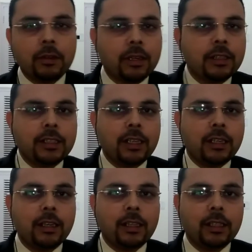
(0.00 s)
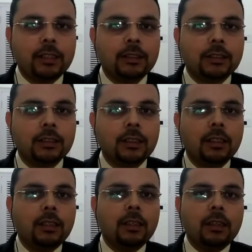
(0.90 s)
secret is,
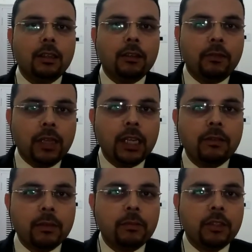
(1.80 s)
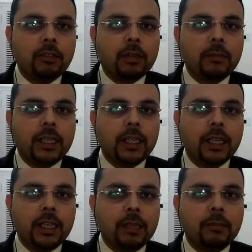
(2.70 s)
whenever you are meeting
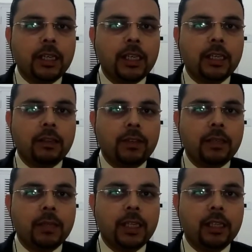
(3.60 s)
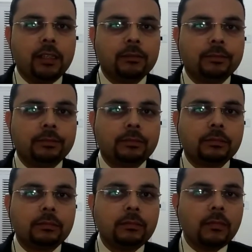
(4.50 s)
anybody and everybody,
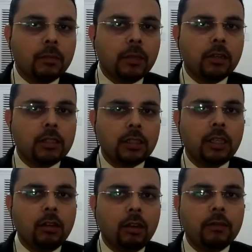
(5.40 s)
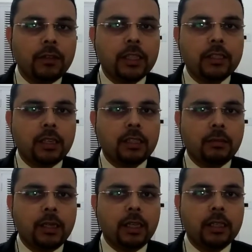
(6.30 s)
because the law of nature is
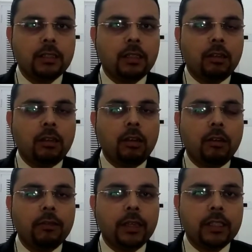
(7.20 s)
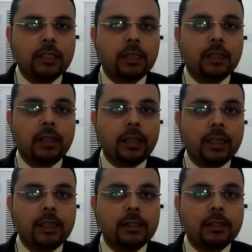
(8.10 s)
abundance, the law of nature
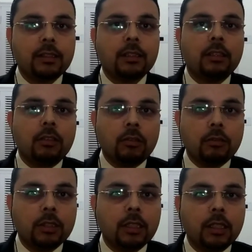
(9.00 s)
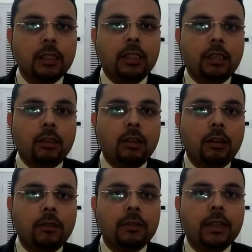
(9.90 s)
is growth, the law of
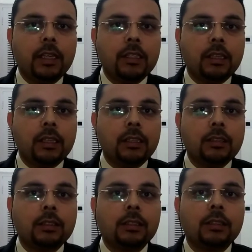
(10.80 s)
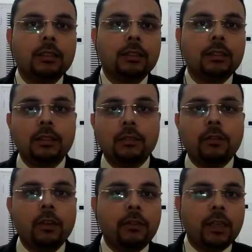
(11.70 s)
nature is
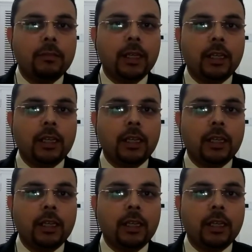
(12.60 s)
fulfillment.